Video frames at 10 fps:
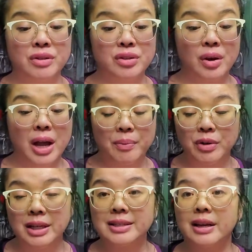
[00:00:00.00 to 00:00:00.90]
So I am
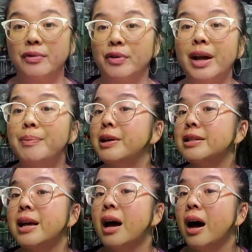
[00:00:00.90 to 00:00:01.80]
really excited for that because
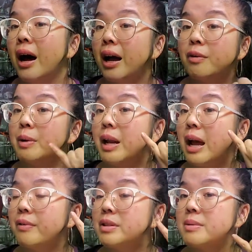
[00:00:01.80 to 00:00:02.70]
I have been
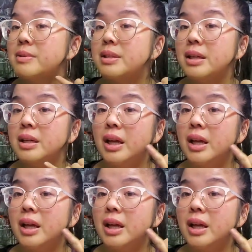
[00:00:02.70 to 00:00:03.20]
having some skin